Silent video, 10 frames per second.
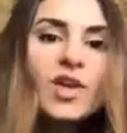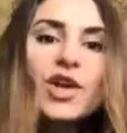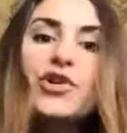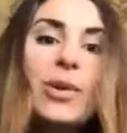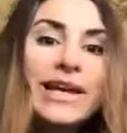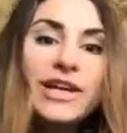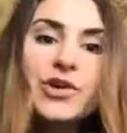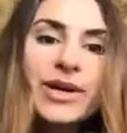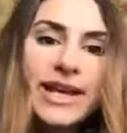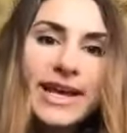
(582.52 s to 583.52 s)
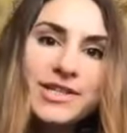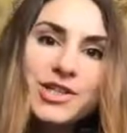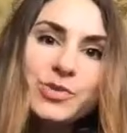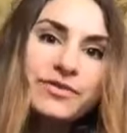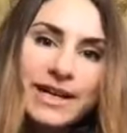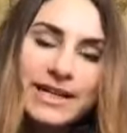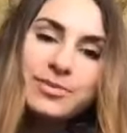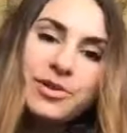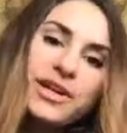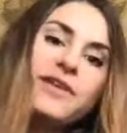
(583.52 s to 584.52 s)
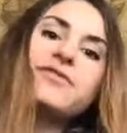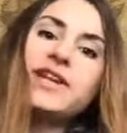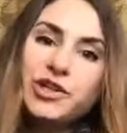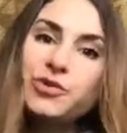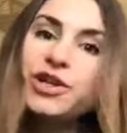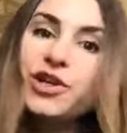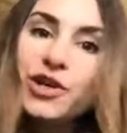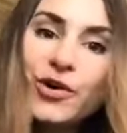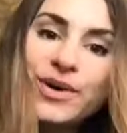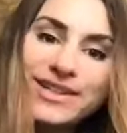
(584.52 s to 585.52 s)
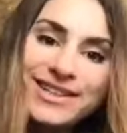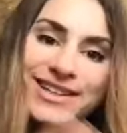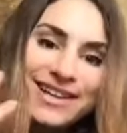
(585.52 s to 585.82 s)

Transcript: you know like in your case you were flexible enough that you can go and